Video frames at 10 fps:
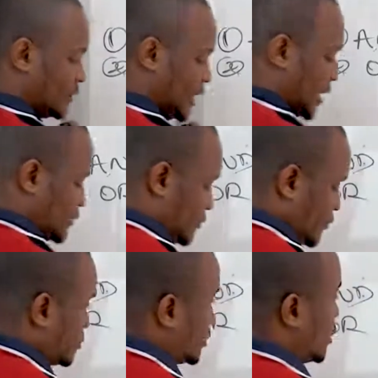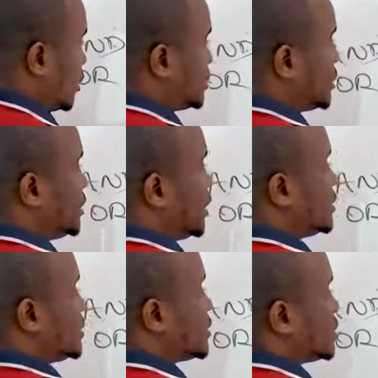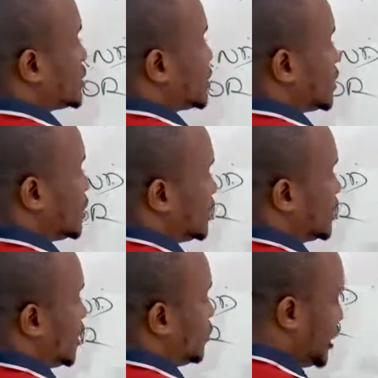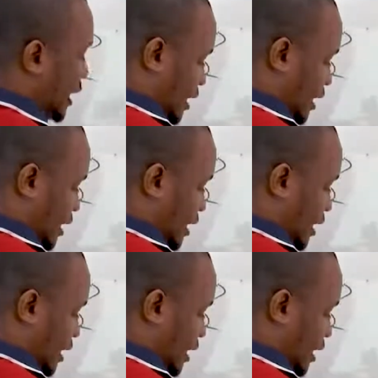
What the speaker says: like from the logic gates that we